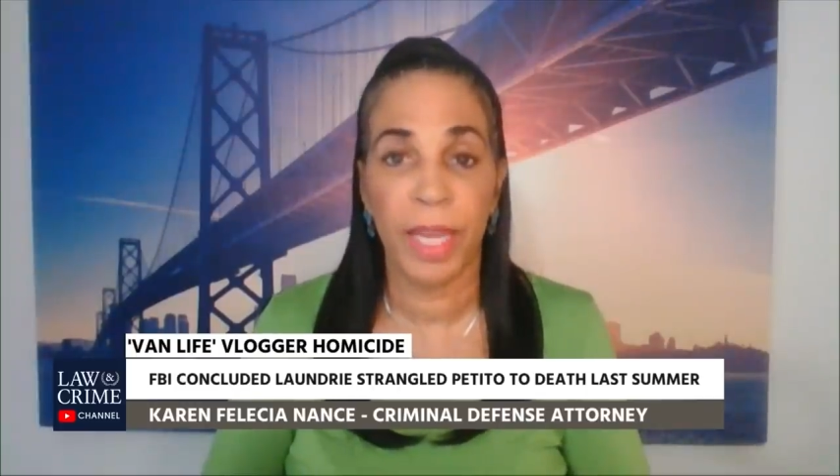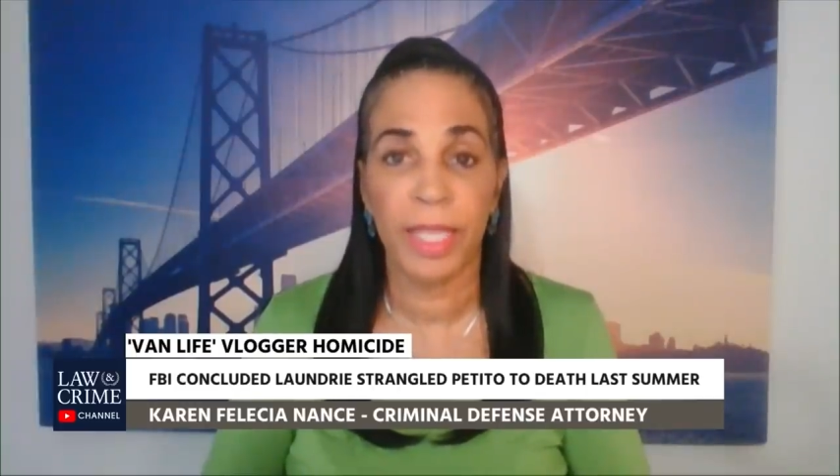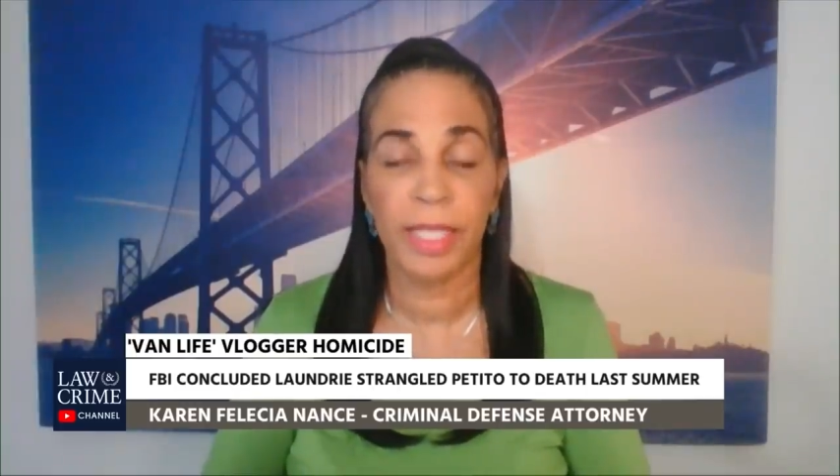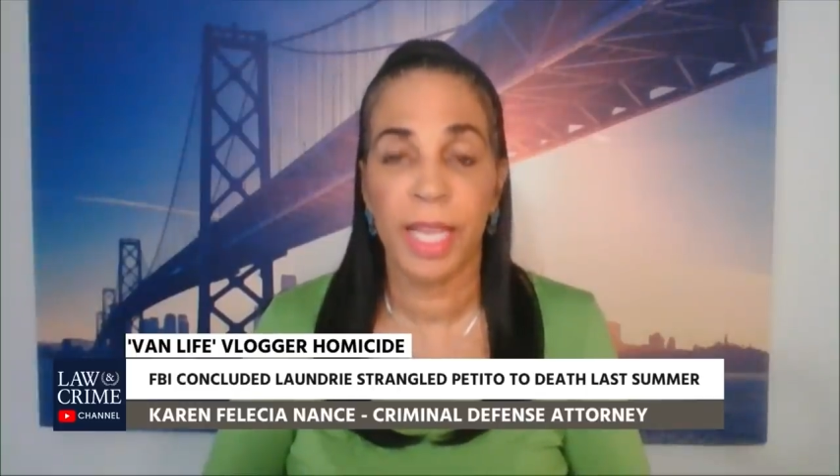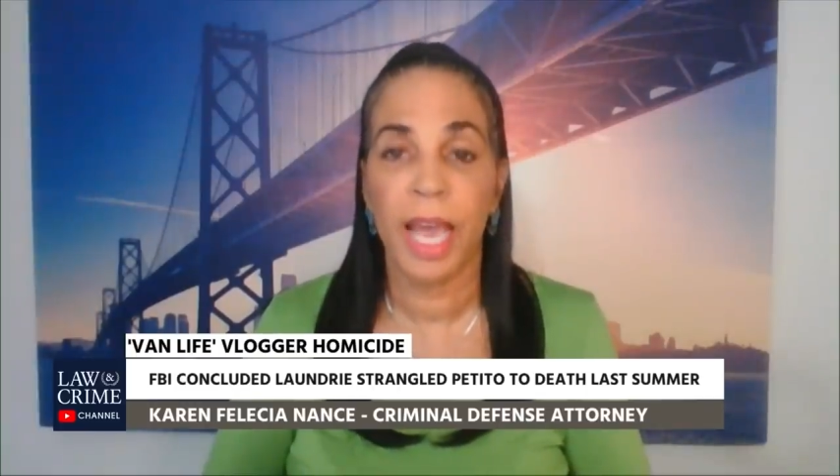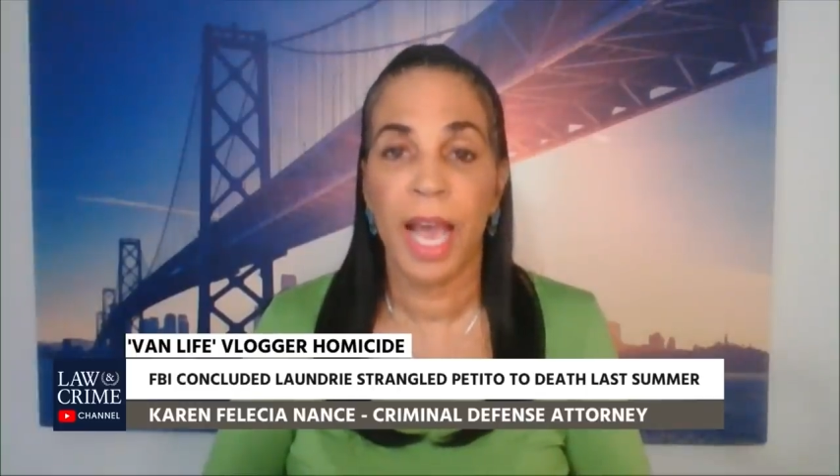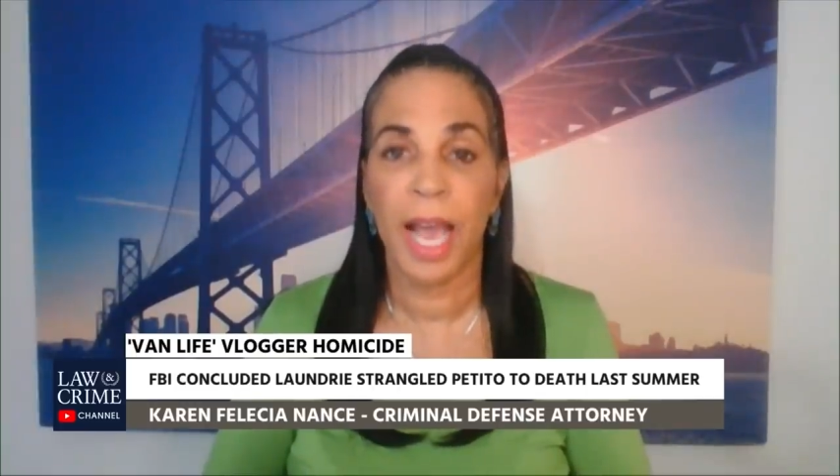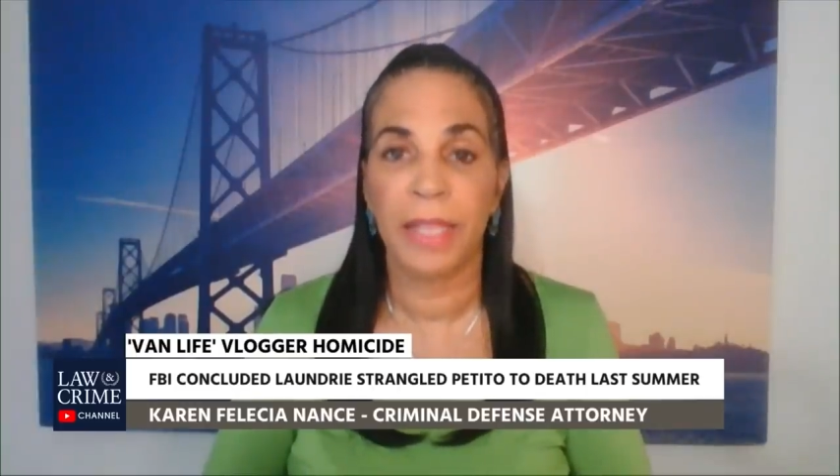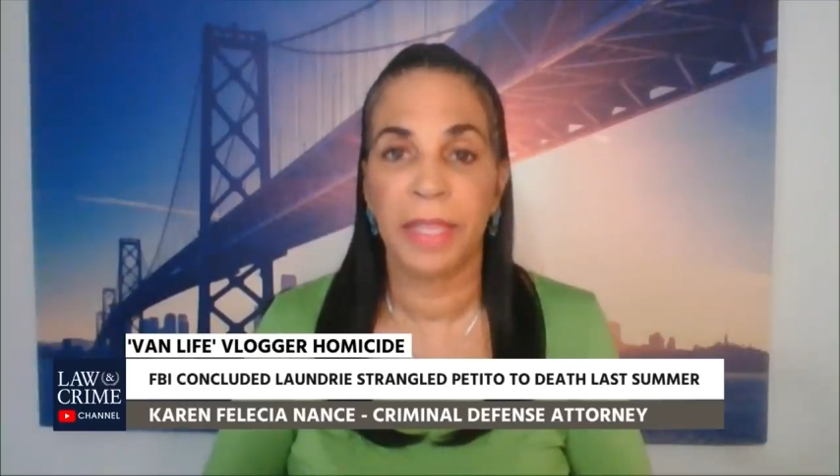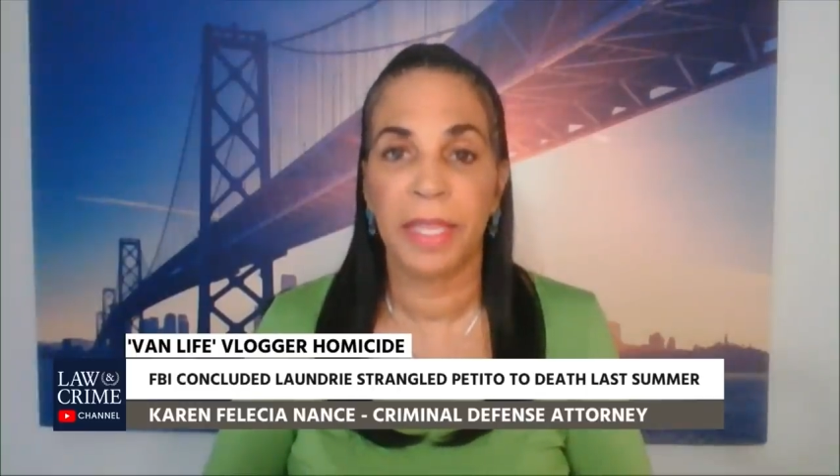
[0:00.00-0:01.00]
defense,
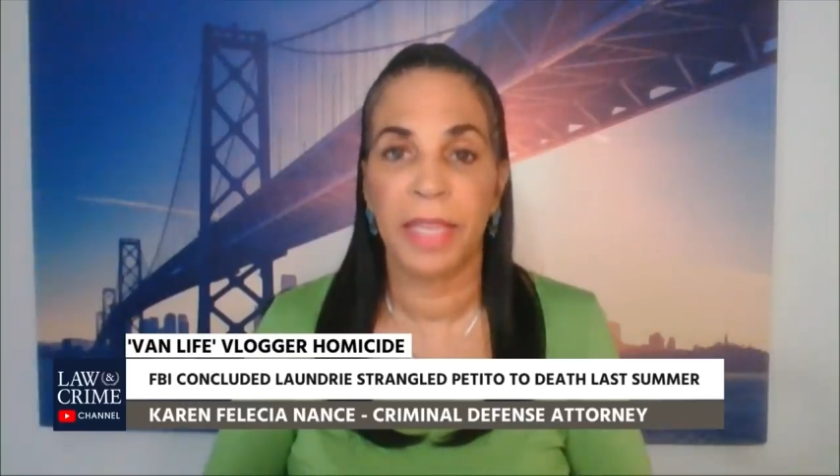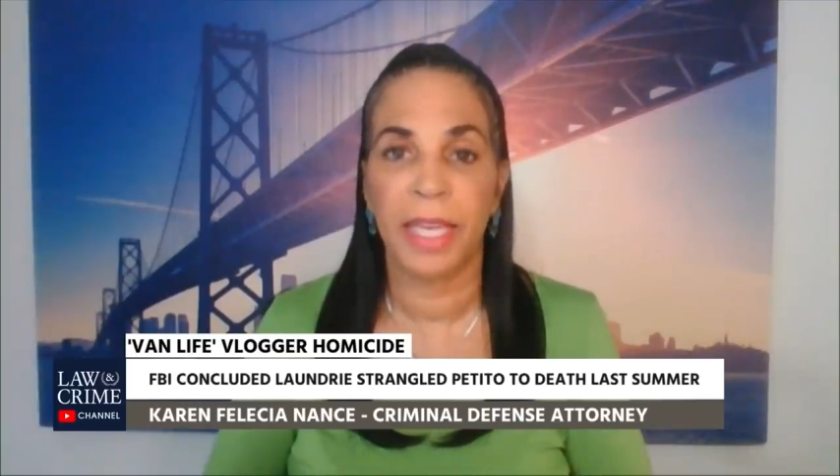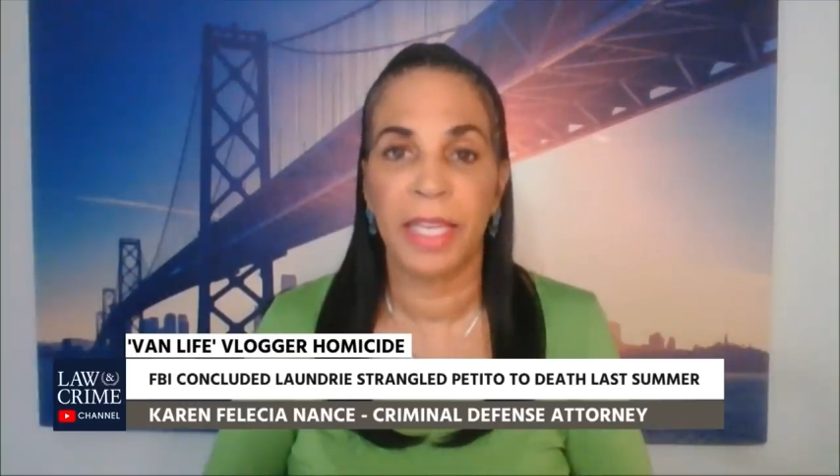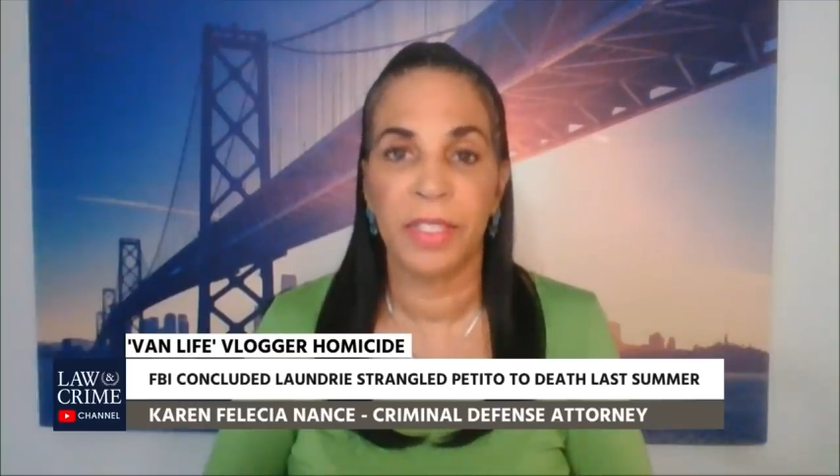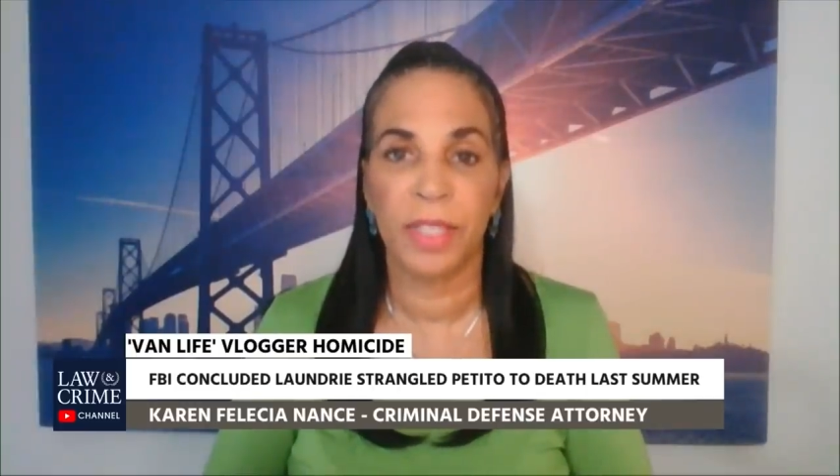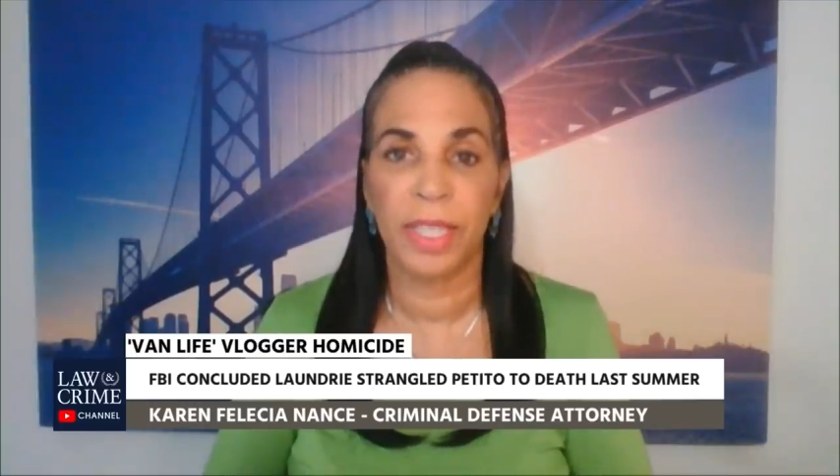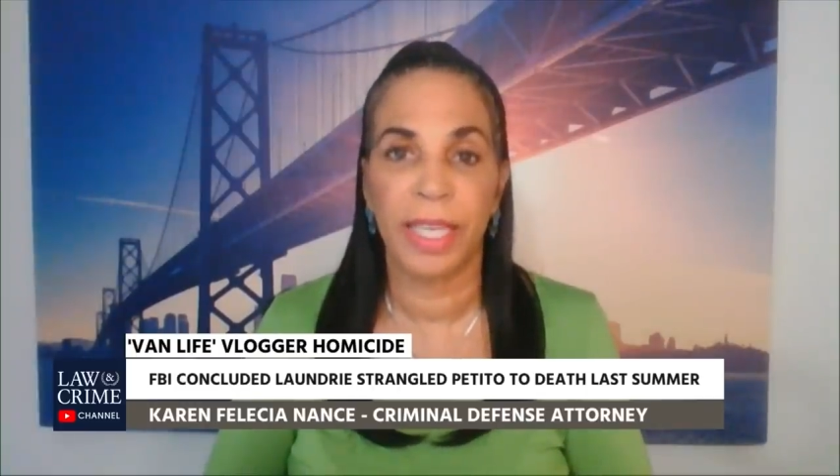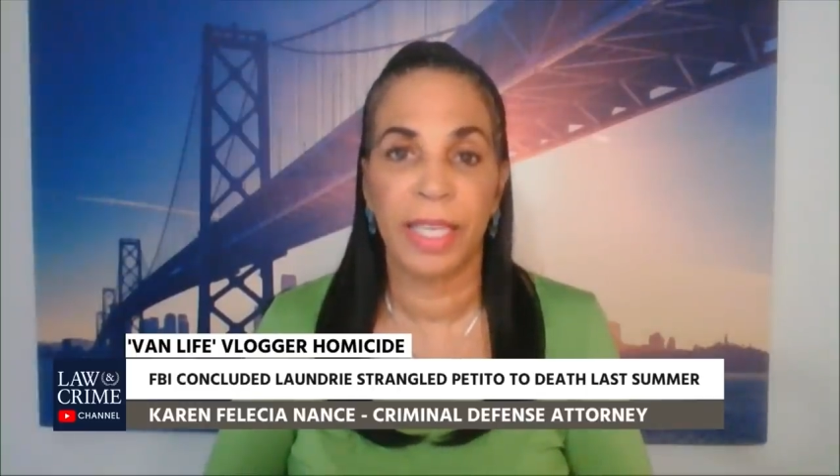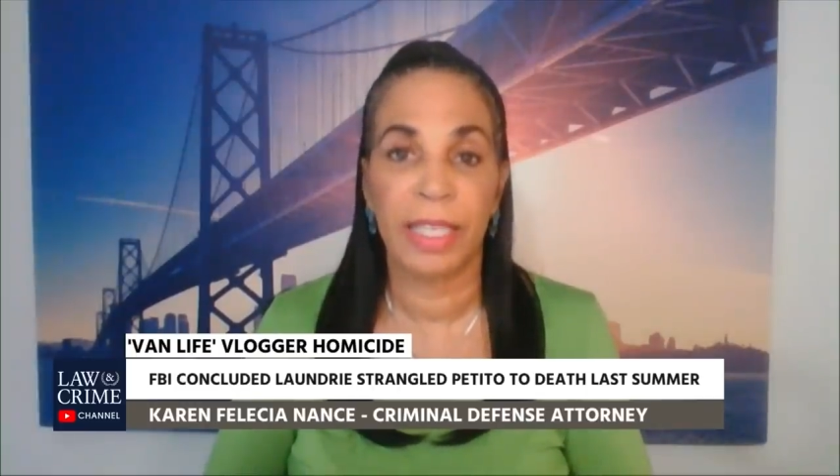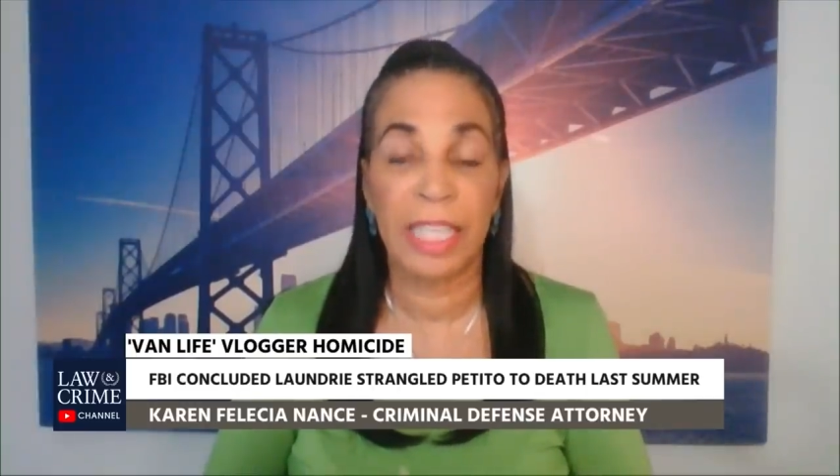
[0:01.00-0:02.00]
I think that he's
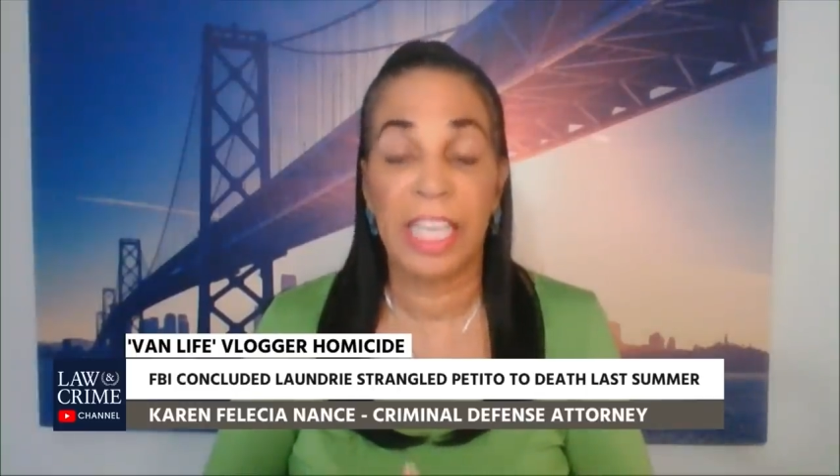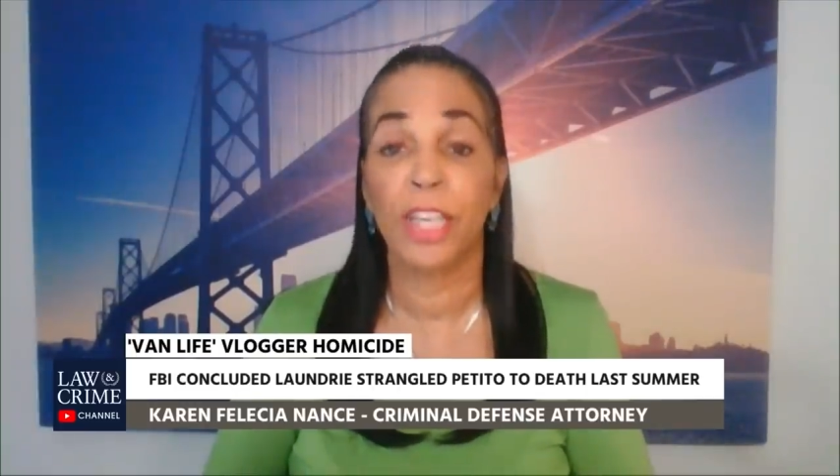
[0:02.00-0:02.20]
going to get